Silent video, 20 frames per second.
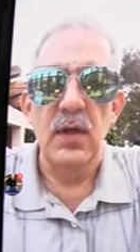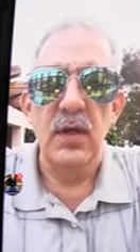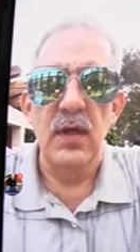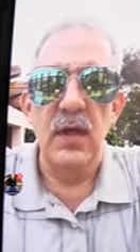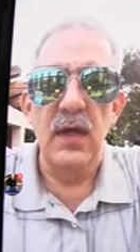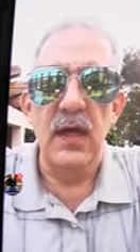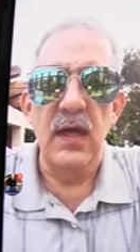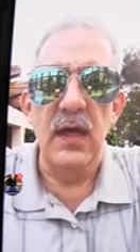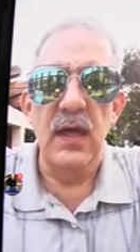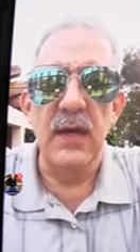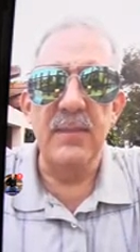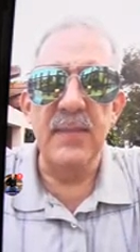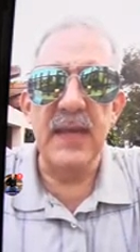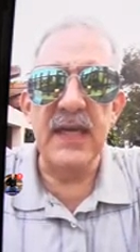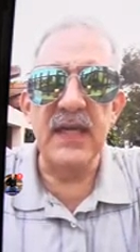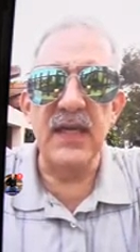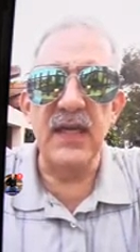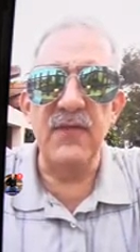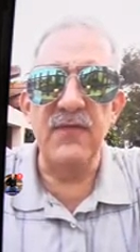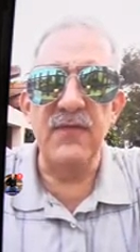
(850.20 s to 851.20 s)
and make it
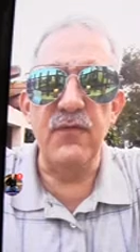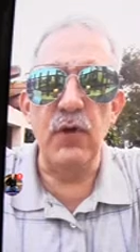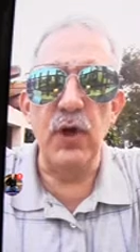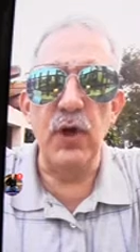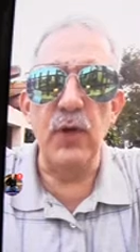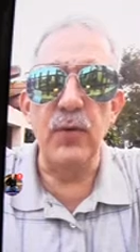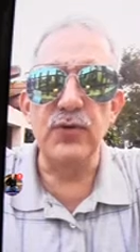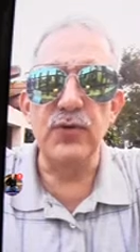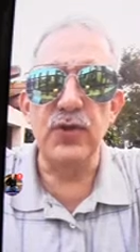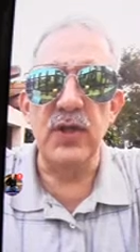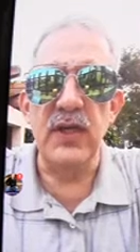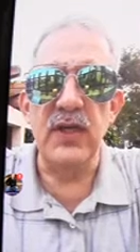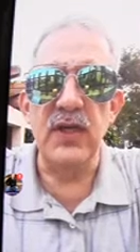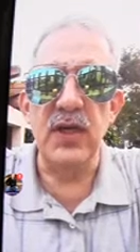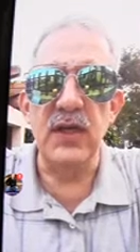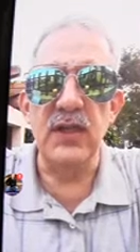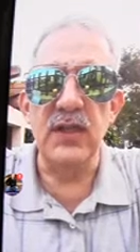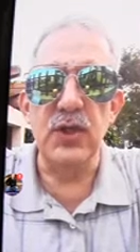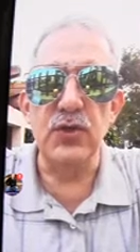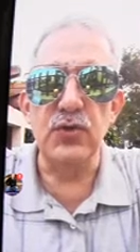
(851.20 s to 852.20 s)
affordable so they could get
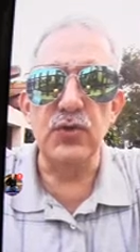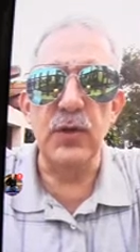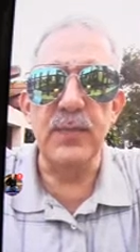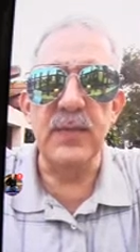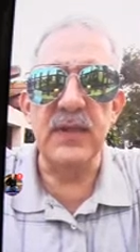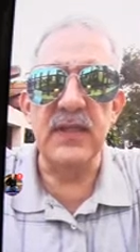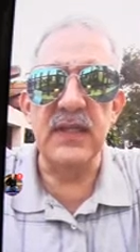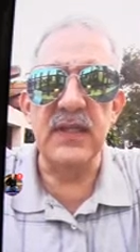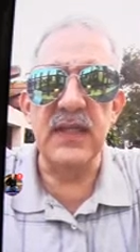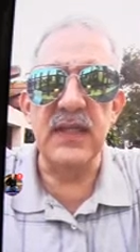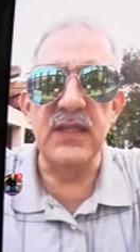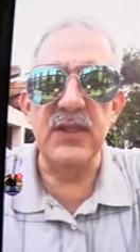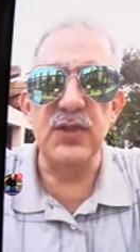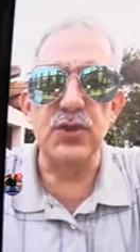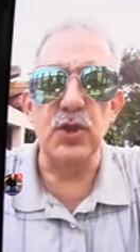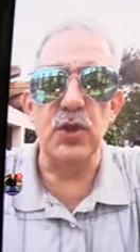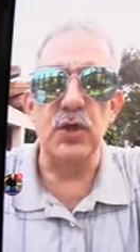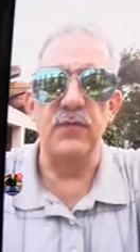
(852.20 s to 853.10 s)
the treatment that they deserve.